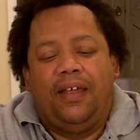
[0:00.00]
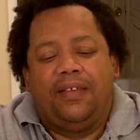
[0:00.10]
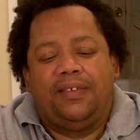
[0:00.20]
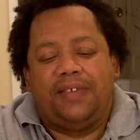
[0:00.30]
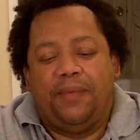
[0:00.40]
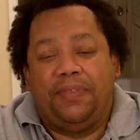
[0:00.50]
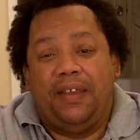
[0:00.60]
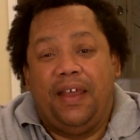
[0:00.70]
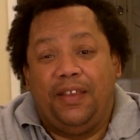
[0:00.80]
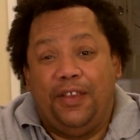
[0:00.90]

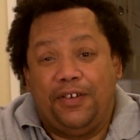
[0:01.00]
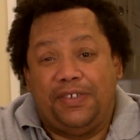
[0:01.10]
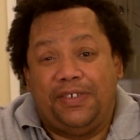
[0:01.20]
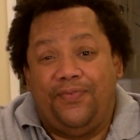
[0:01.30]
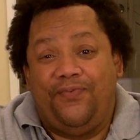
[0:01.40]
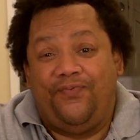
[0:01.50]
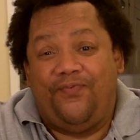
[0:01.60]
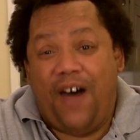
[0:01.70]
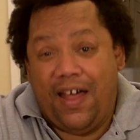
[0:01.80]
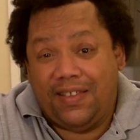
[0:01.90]
something that looks
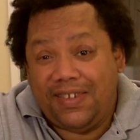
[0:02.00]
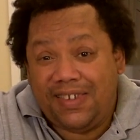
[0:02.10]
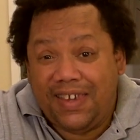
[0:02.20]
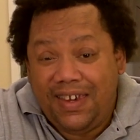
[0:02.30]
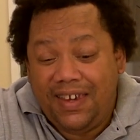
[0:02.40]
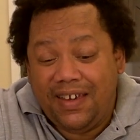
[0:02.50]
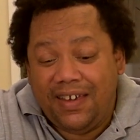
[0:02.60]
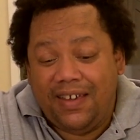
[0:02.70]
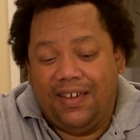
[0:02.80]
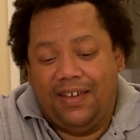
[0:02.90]
fancy,
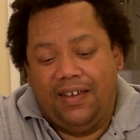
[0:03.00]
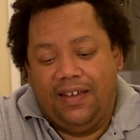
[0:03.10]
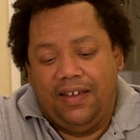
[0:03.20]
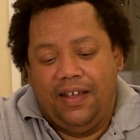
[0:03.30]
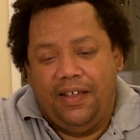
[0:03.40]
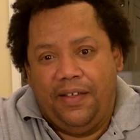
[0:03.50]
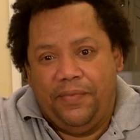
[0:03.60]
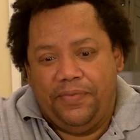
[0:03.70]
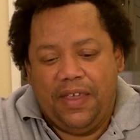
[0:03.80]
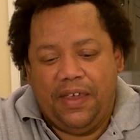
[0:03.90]

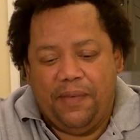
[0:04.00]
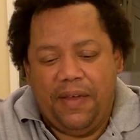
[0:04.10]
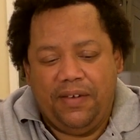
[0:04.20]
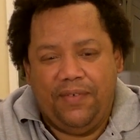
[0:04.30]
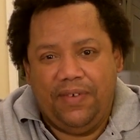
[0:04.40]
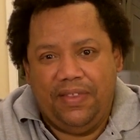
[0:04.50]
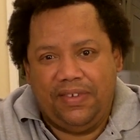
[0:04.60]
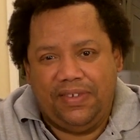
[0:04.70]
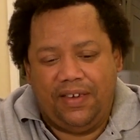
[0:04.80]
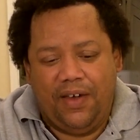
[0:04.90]
think about giving
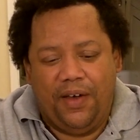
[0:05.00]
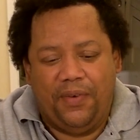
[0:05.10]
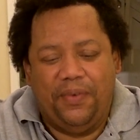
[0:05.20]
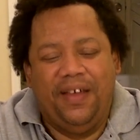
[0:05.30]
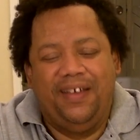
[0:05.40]
this a go.